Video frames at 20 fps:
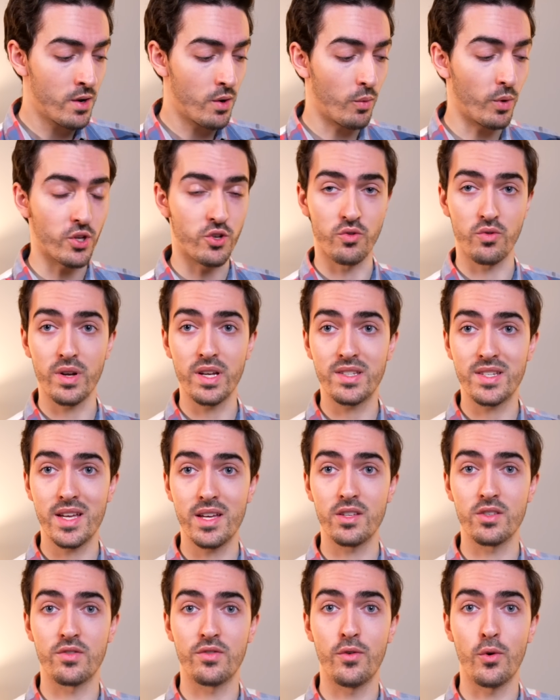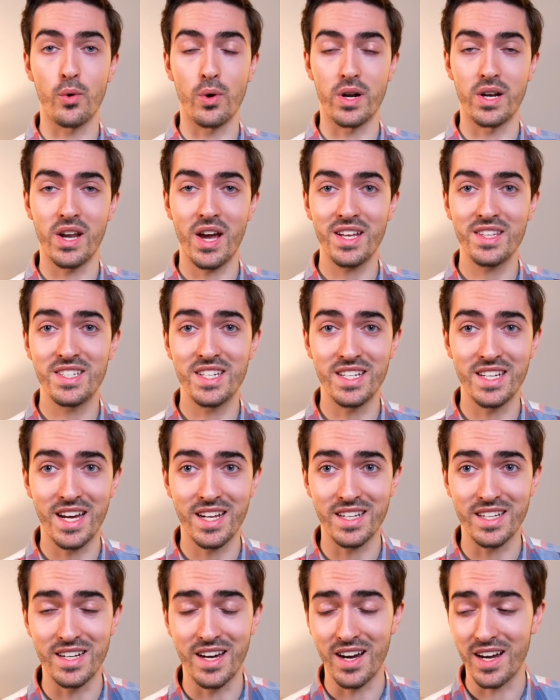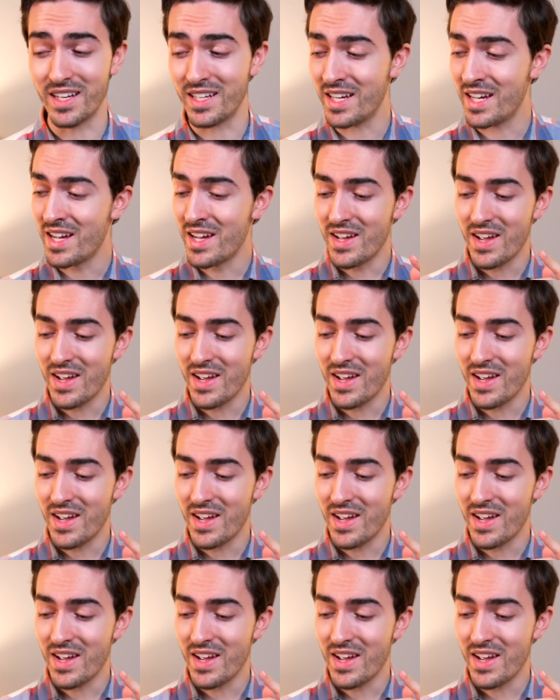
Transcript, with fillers: which retails for $19.99.